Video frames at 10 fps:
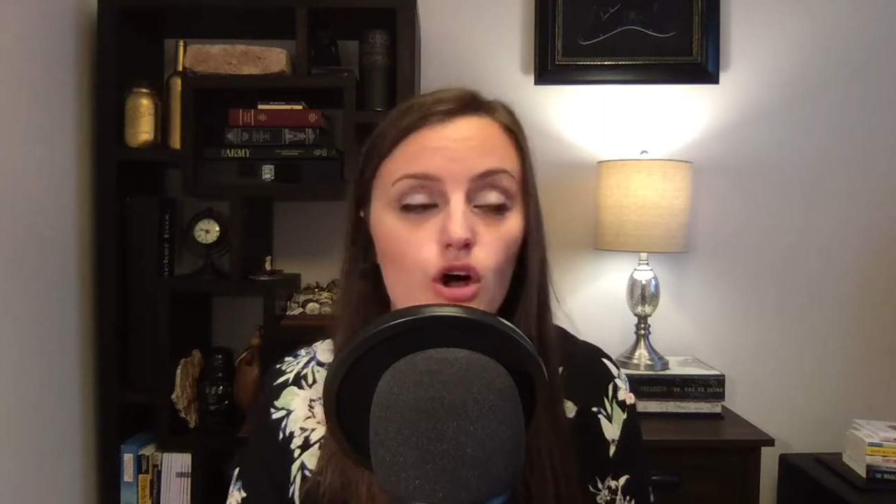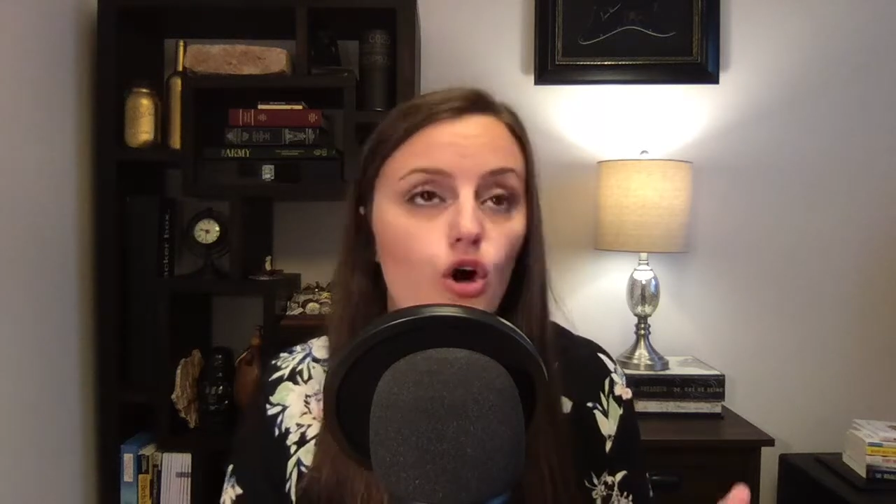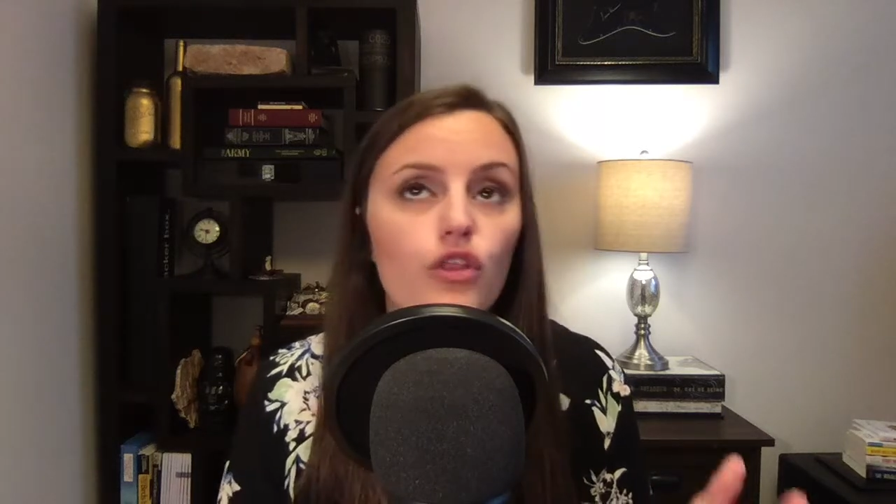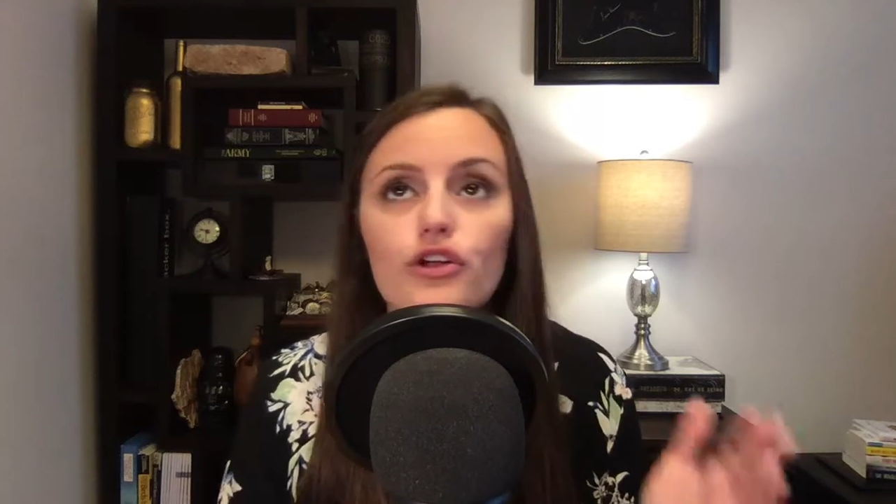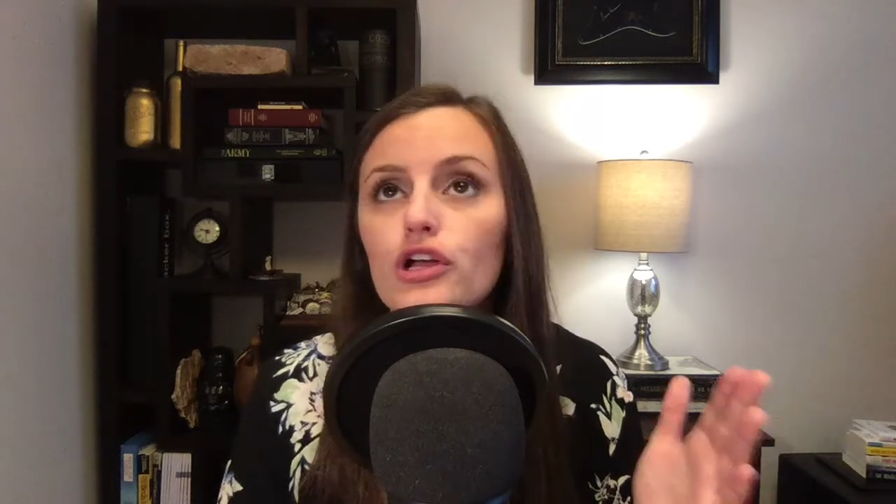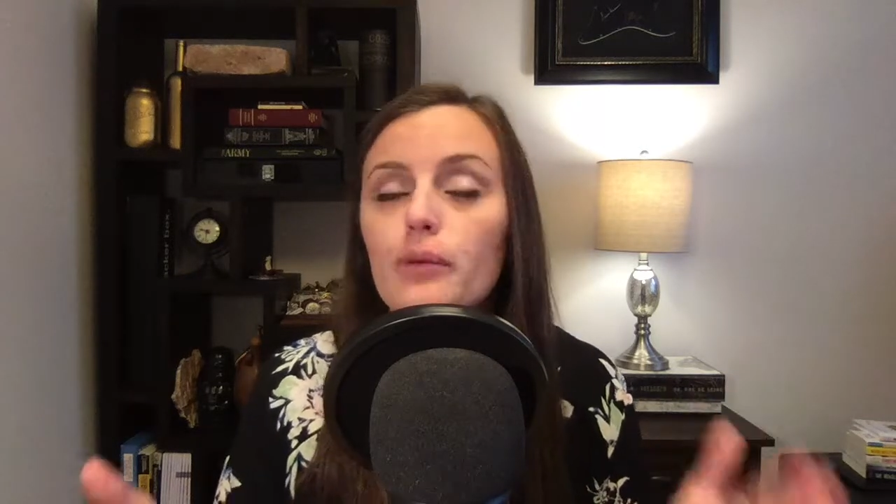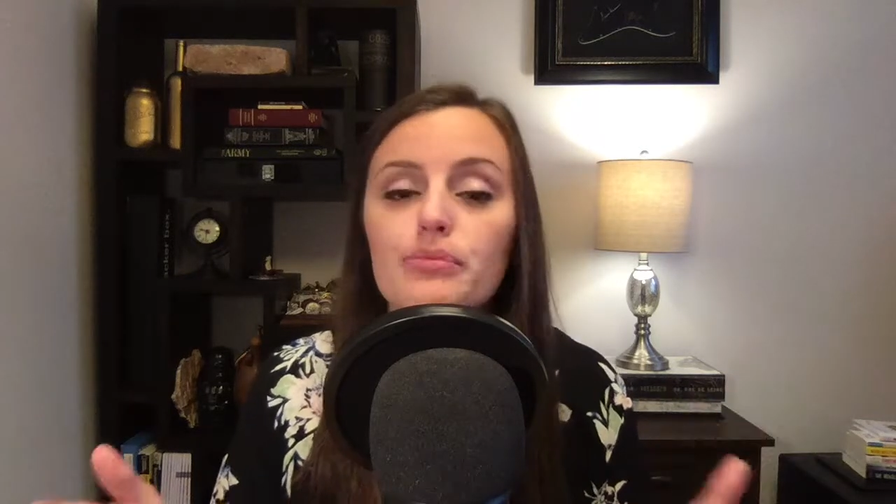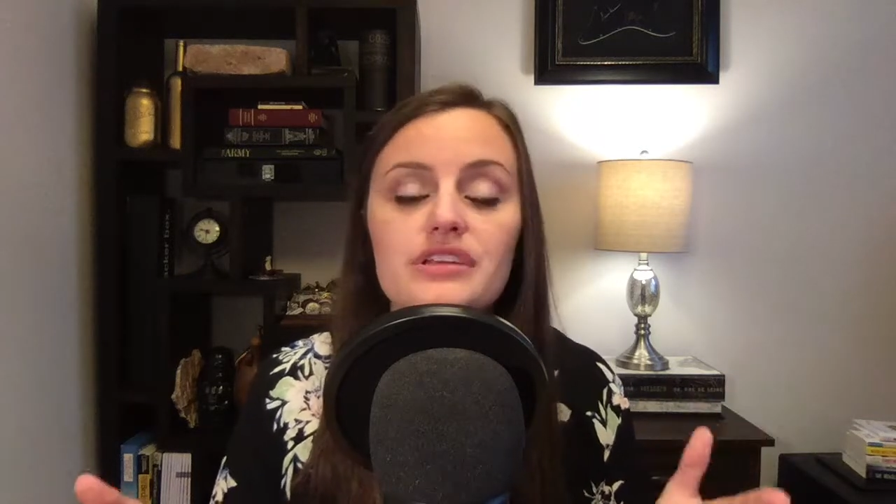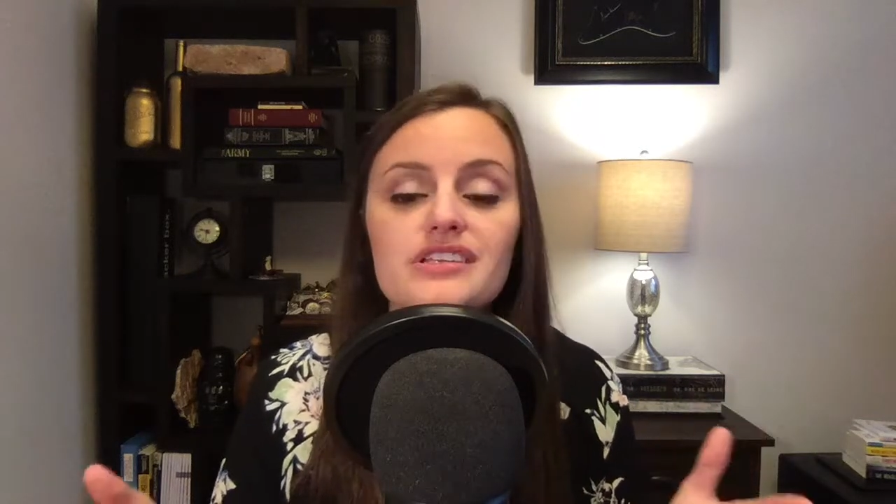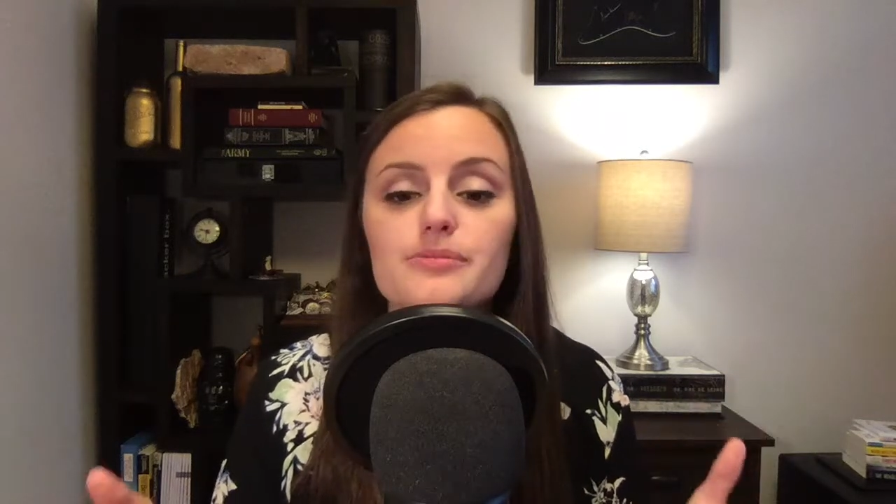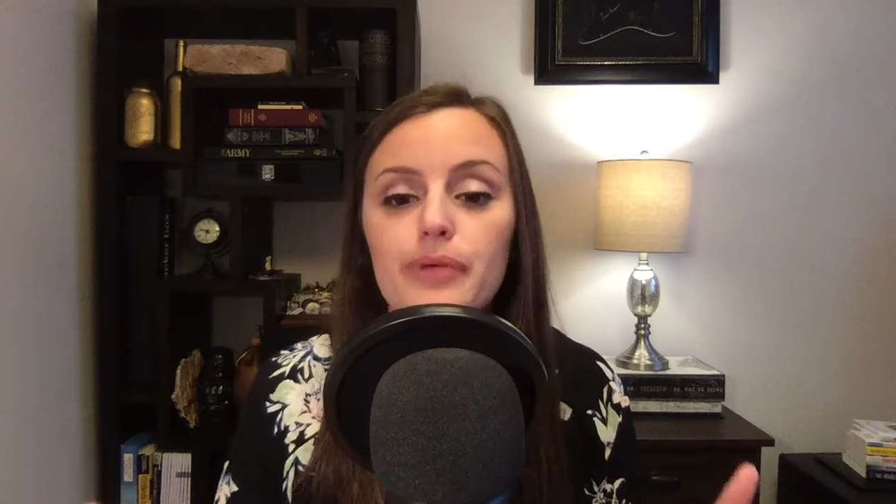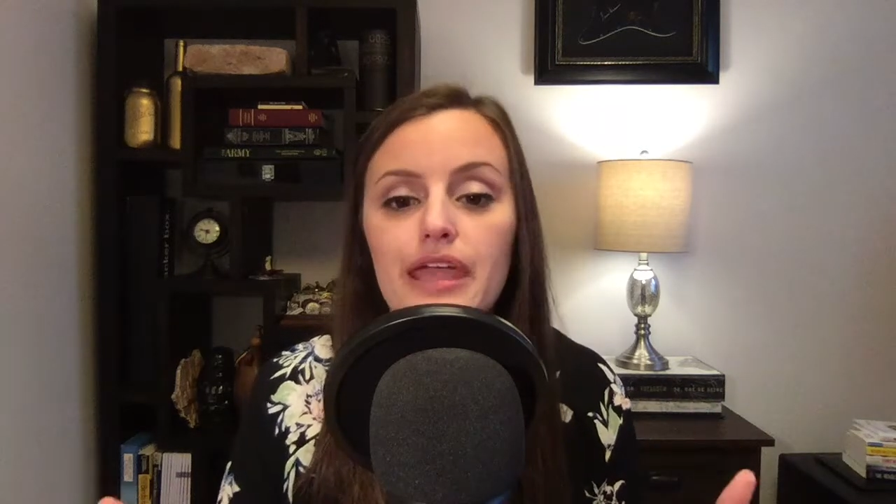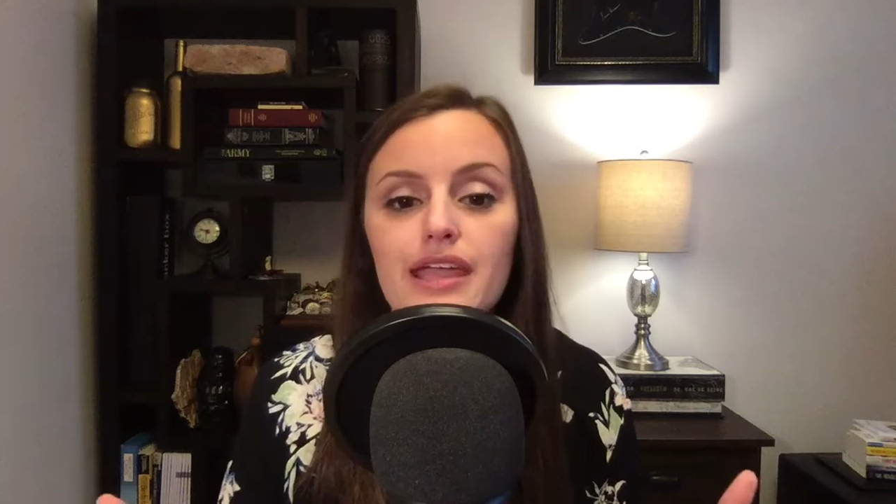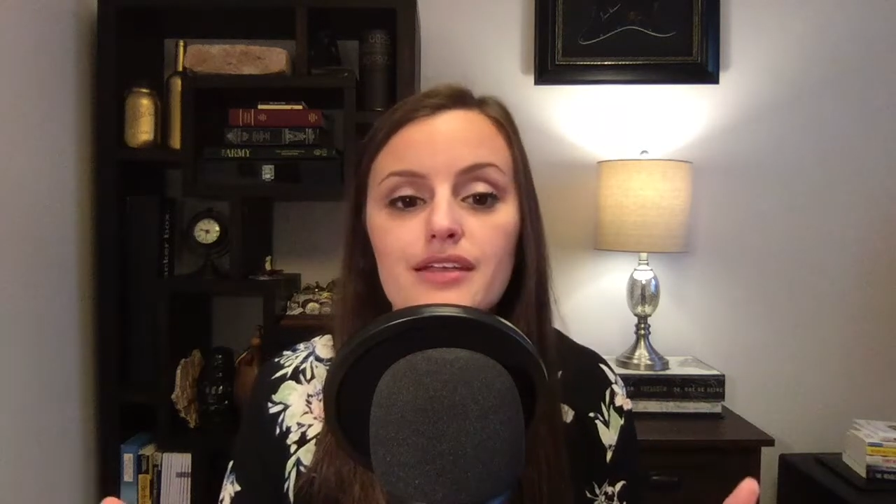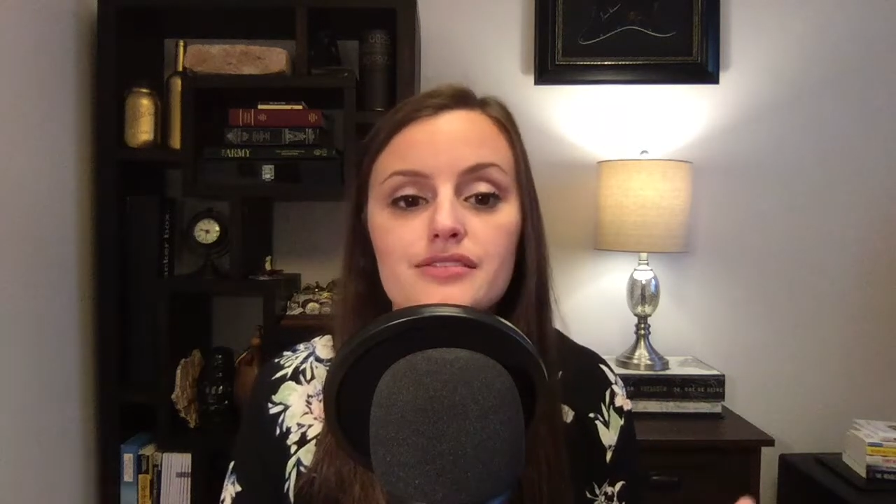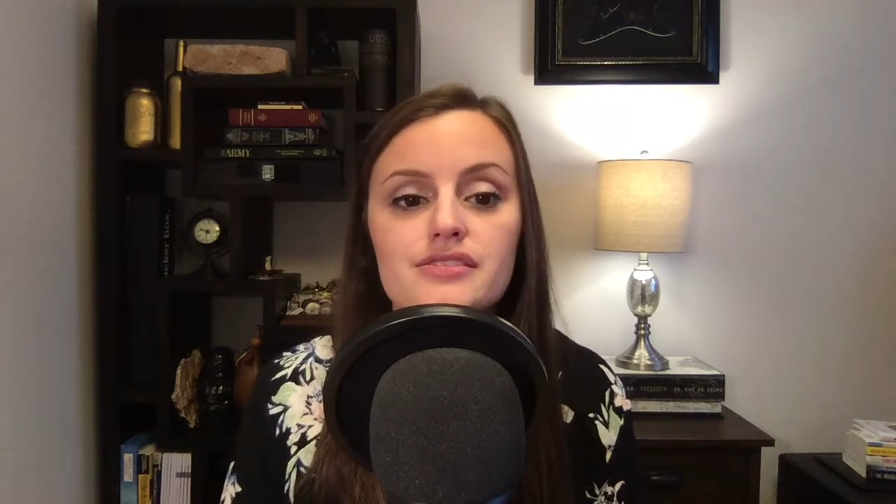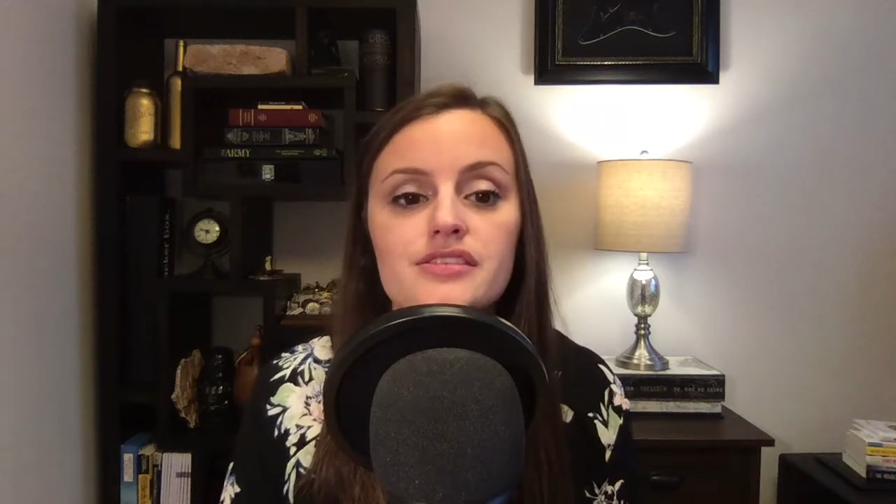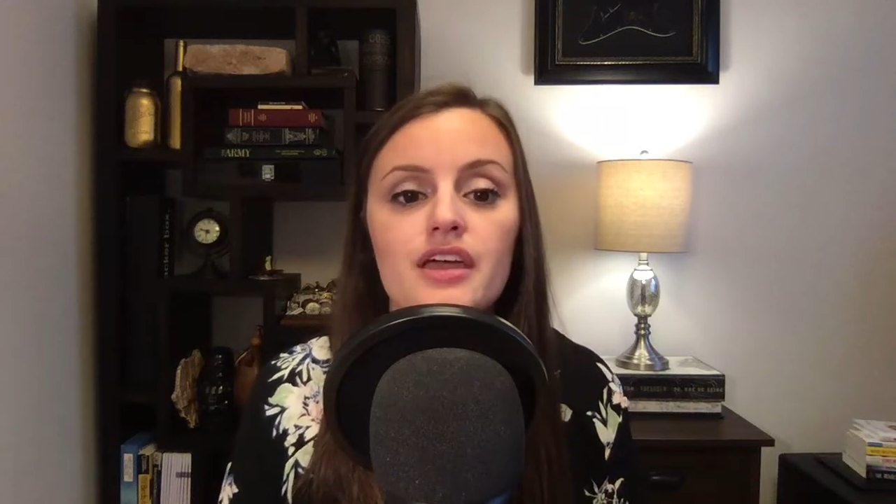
all their companies' pains,